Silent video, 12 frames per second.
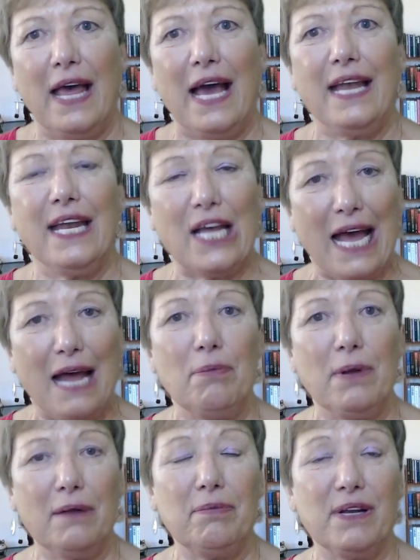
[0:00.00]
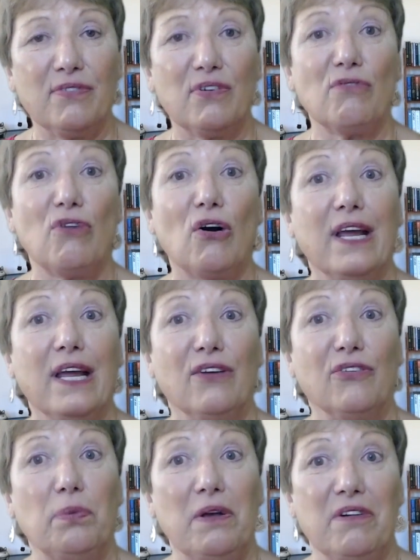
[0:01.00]
and it can be a bit of a rocky
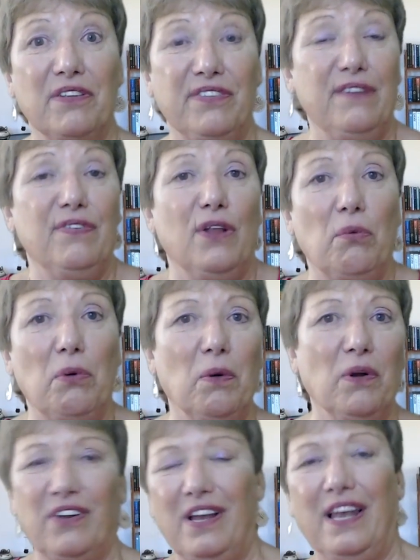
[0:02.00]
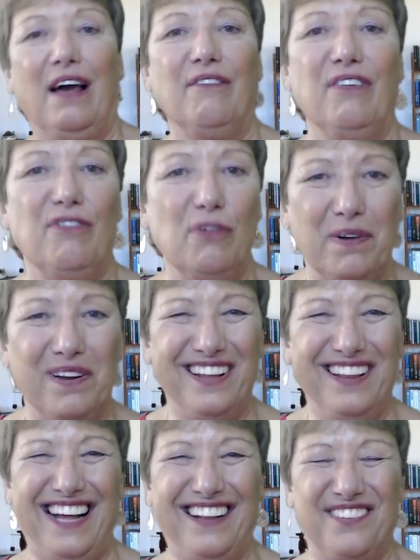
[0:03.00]
experience even though we want to love
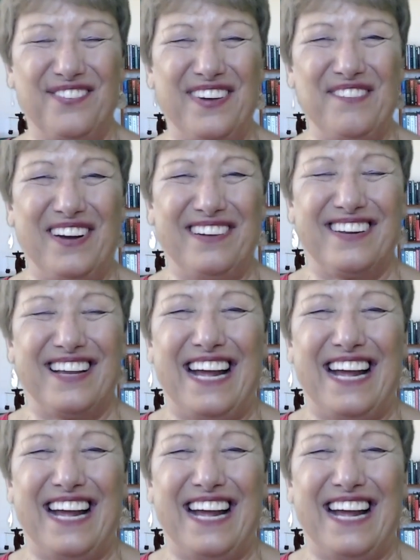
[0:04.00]
everybody that's very much